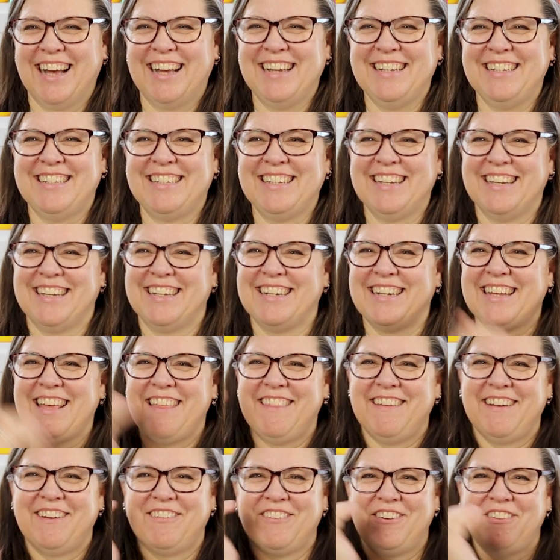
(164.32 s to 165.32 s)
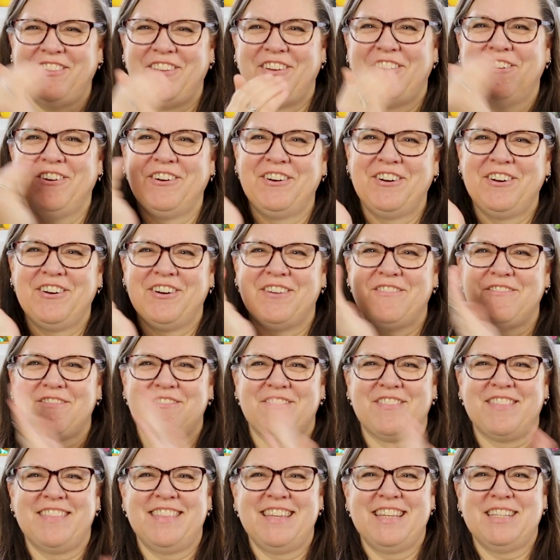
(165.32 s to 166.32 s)
I did. They were in the order of
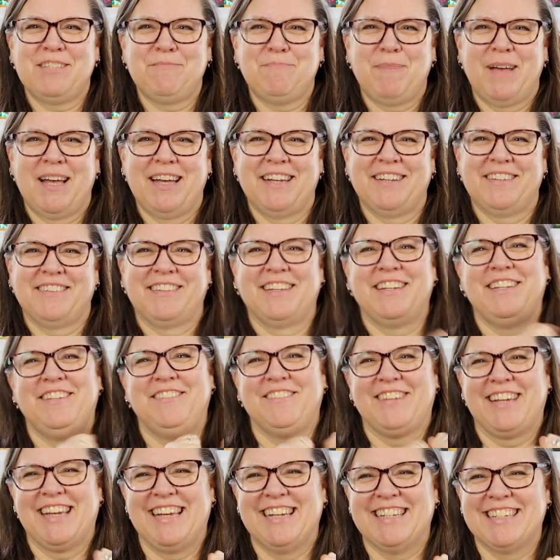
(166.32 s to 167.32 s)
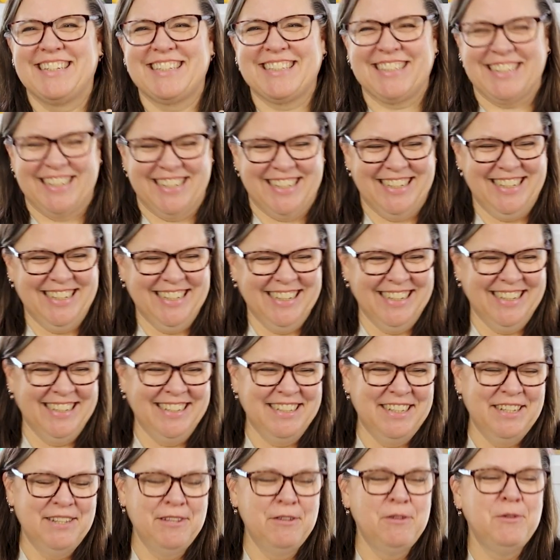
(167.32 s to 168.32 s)
this pile that you can't see.
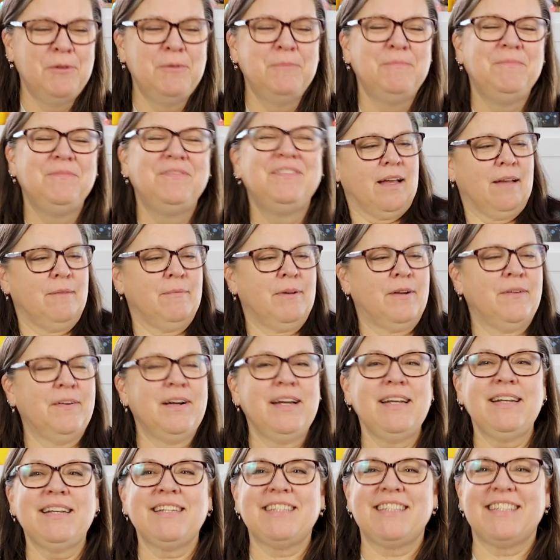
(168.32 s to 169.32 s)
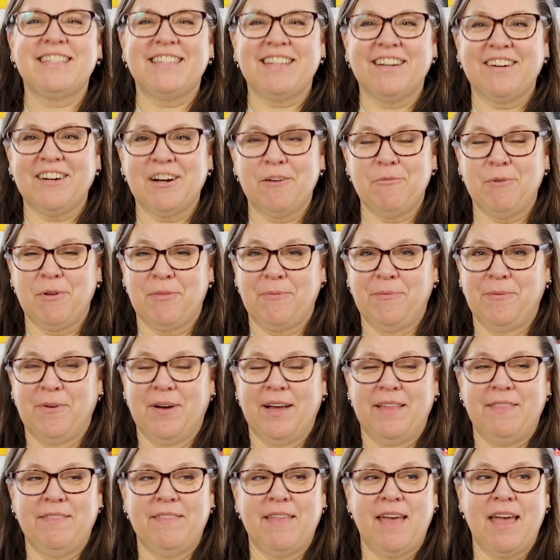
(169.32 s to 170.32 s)
I'm going to start with
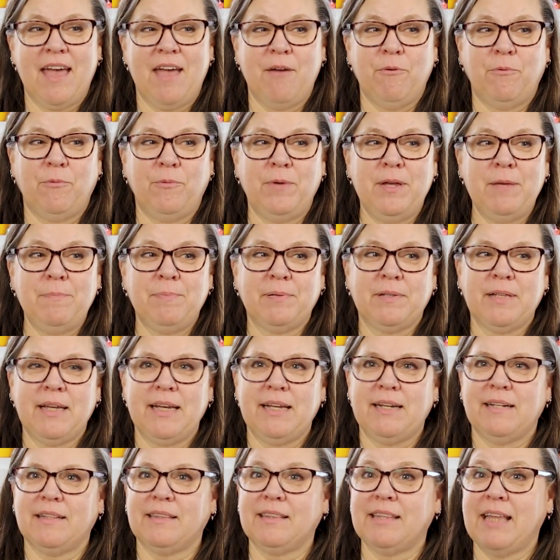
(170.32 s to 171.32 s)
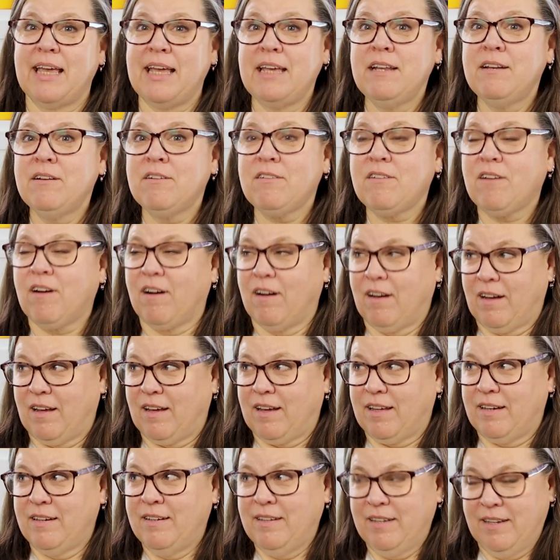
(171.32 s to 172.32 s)
one that we played later
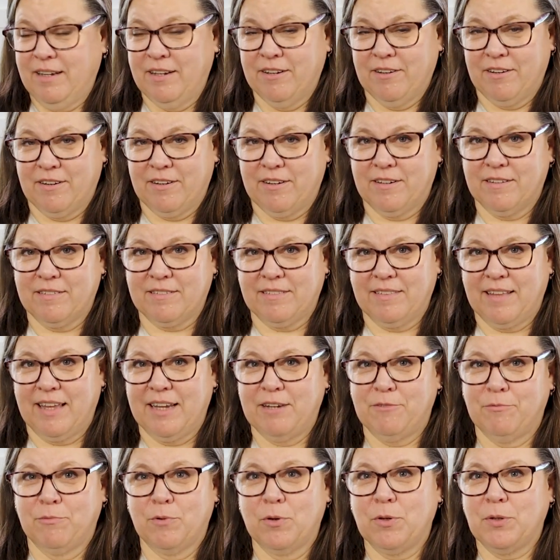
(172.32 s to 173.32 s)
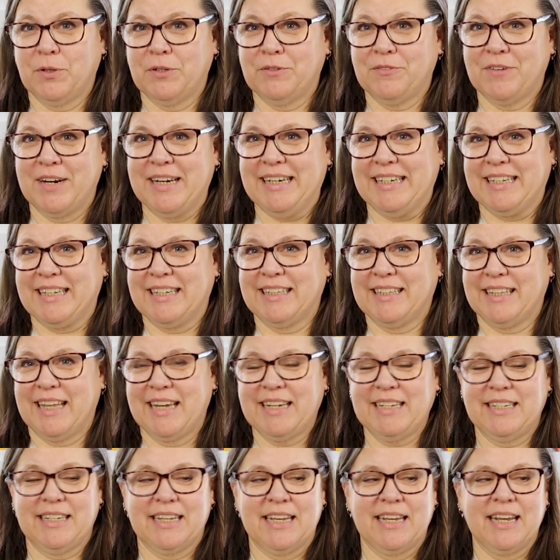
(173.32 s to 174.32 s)
on in our roll and write
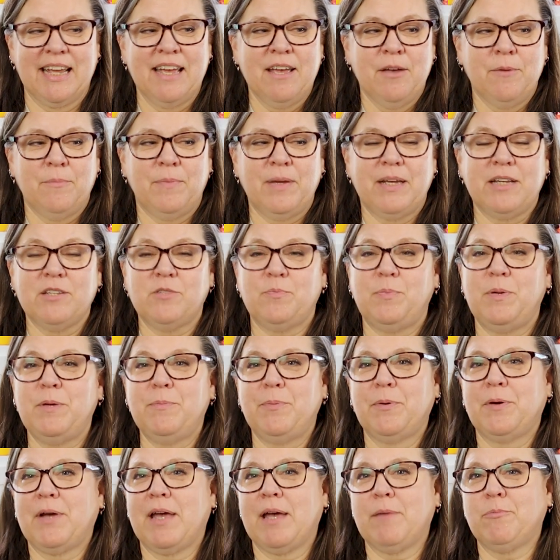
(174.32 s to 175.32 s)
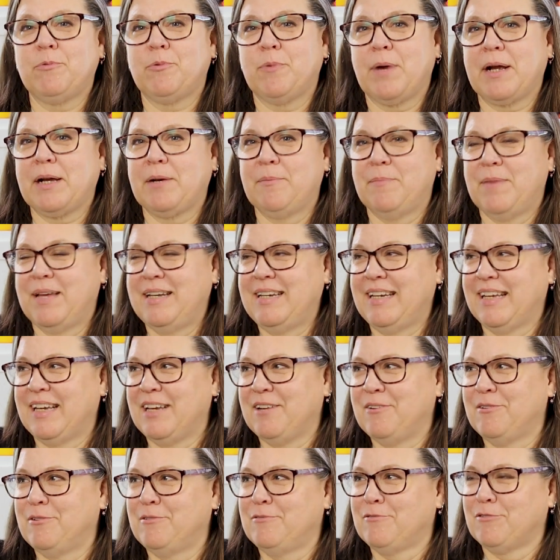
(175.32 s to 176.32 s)
collecting because people kept recommending
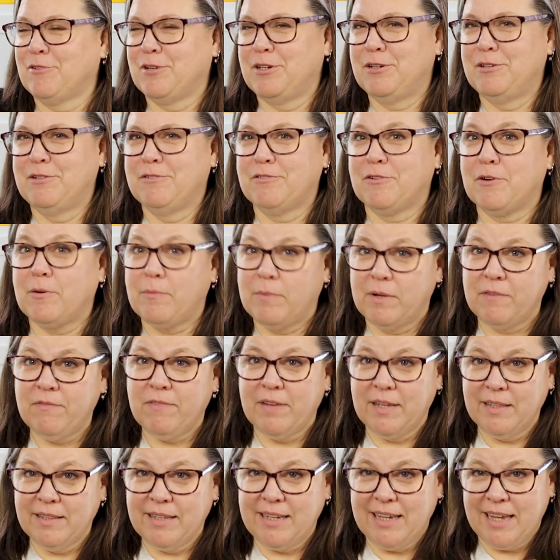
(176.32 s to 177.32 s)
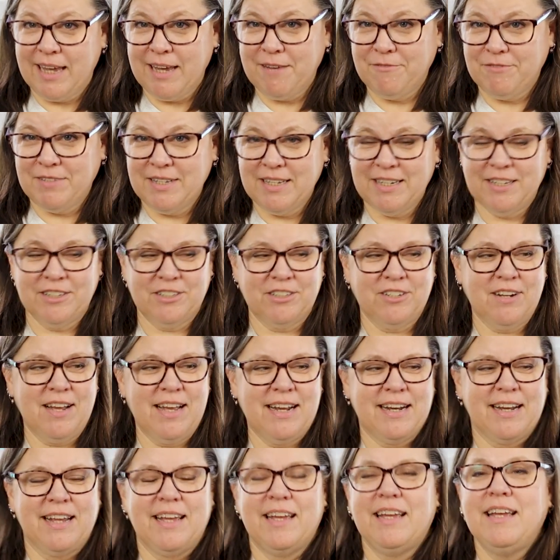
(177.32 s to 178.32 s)
it over and over, and we finally caved in and
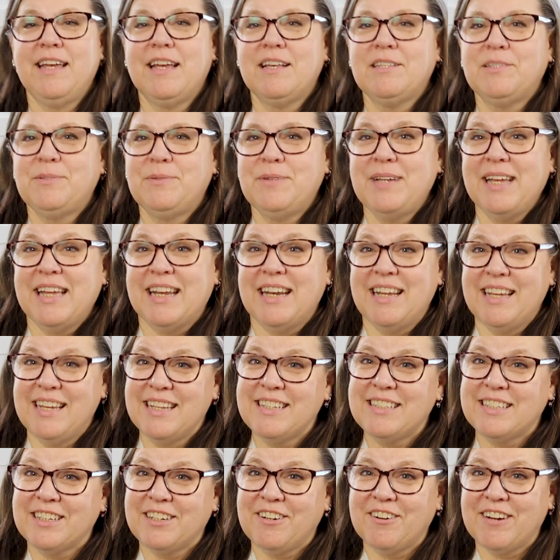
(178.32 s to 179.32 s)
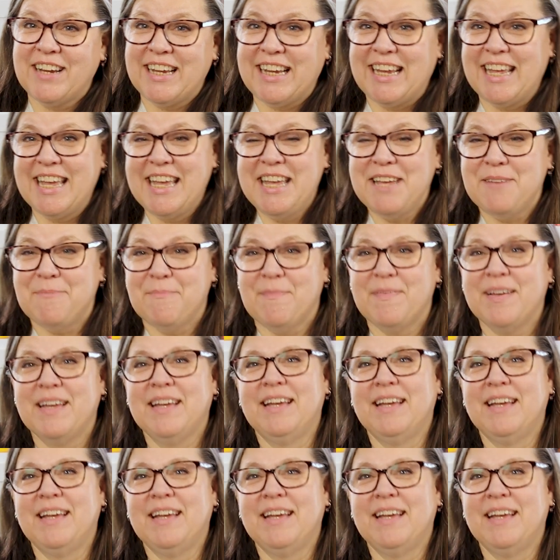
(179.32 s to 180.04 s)
tried it, and guess what? It's a great game.